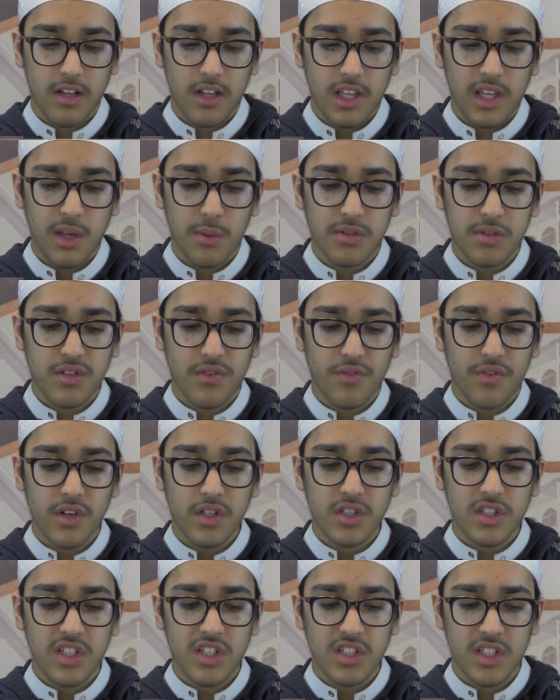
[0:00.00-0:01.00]
He was the
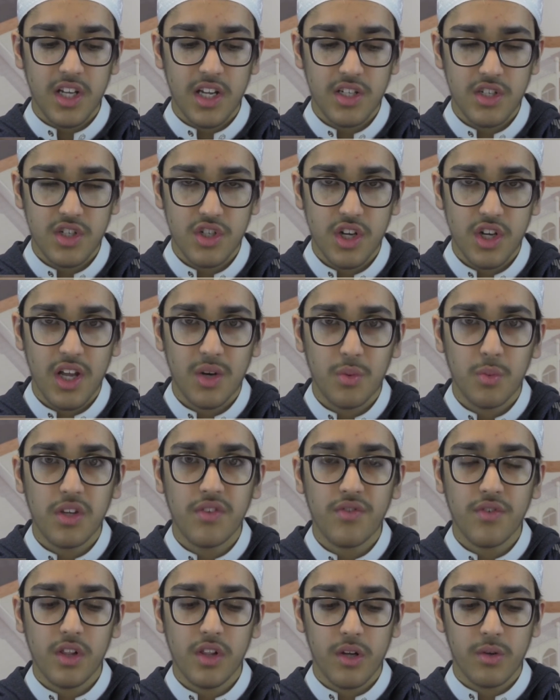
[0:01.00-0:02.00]
first to stitch and
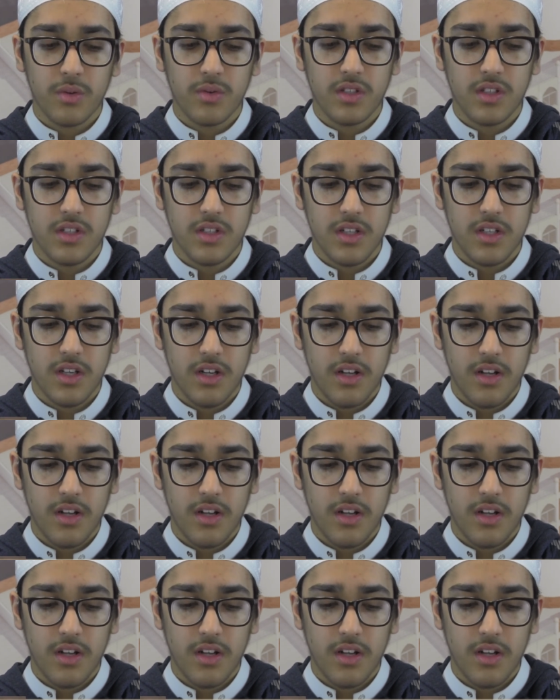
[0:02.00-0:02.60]
weave clothes.